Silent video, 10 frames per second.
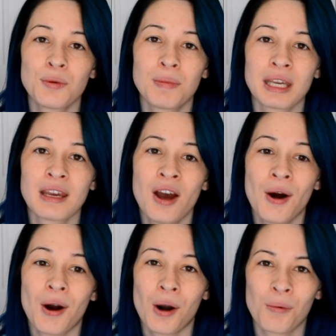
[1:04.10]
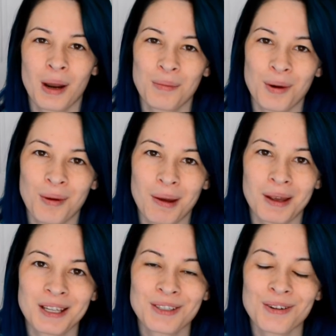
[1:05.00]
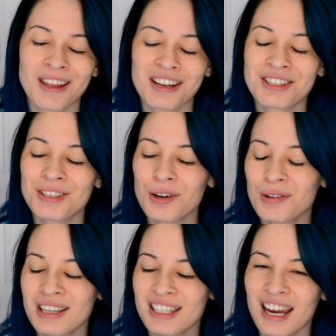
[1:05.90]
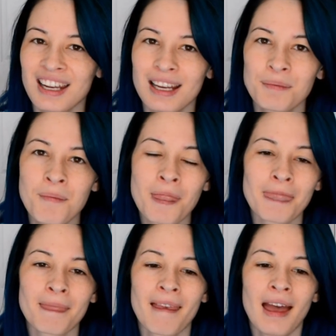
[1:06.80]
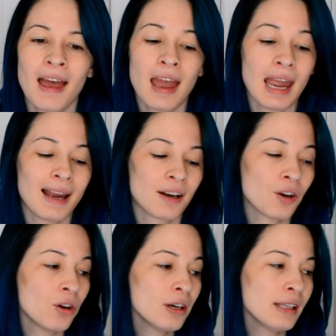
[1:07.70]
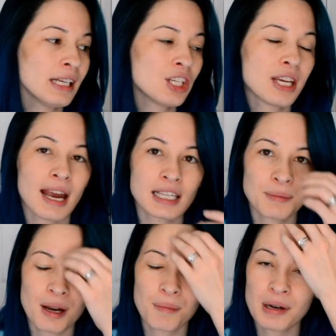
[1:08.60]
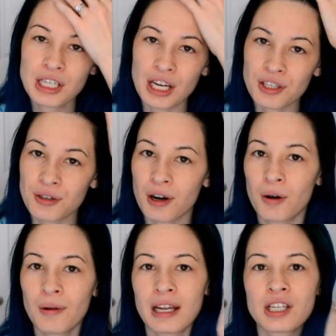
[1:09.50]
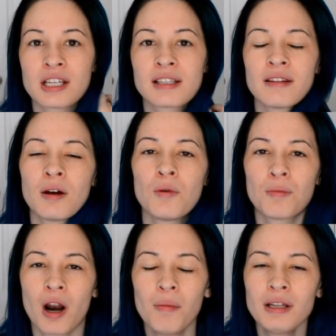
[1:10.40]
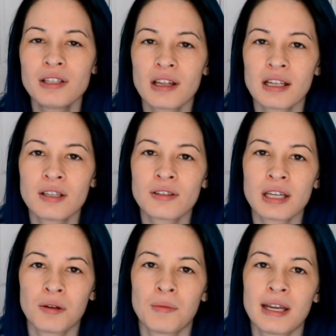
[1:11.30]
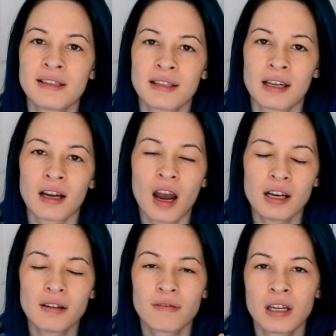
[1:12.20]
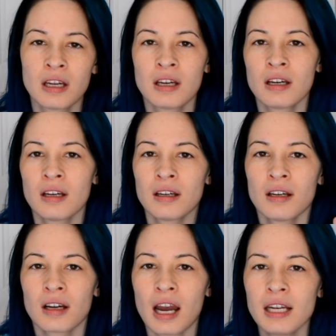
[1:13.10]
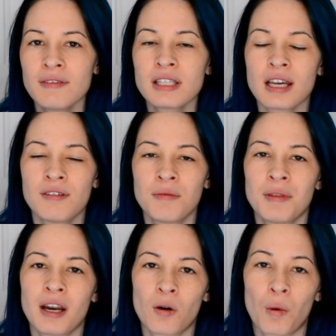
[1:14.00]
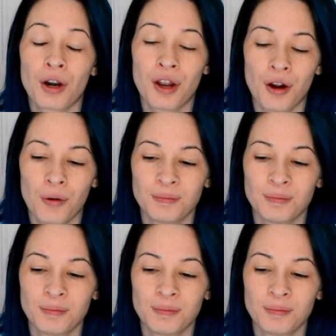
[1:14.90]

will be our rainbow baby. So that is so exciting. And currently she has me on progesterone and she said that we'll probably do that until 10 weeks and then kind of kind of decide from there where to go.